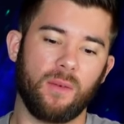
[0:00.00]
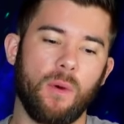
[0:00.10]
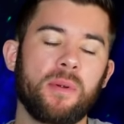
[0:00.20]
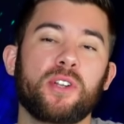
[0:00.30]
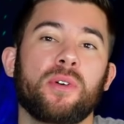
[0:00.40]

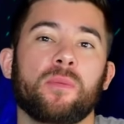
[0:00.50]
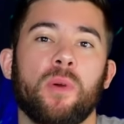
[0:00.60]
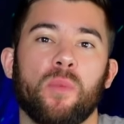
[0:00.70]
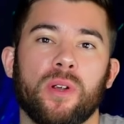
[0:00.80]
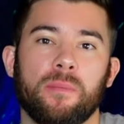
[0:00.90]
What we're doing
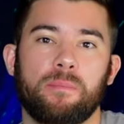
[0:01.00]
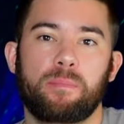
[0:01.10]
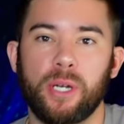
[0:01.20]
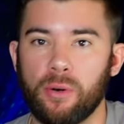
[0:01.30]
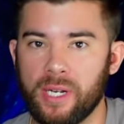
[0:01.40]
when we're
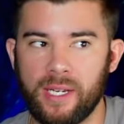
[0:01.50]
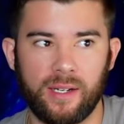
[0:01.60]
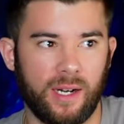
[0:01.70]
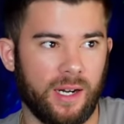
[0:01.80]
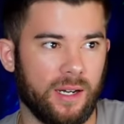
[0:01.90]

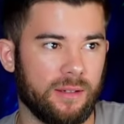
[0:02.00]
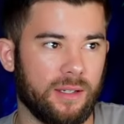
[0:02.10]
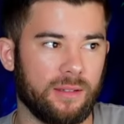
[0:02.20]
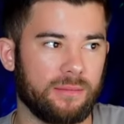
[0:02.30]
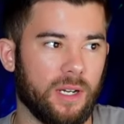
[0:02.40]
building
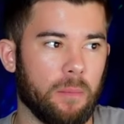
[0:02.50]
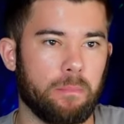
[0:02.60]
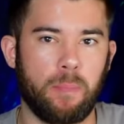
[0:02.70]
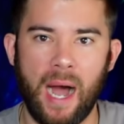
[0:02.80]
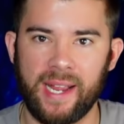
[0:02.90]
a
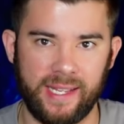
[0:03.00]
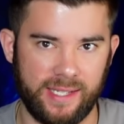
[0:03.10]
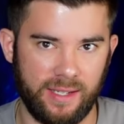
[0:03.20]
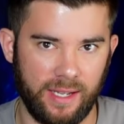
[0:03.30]
bias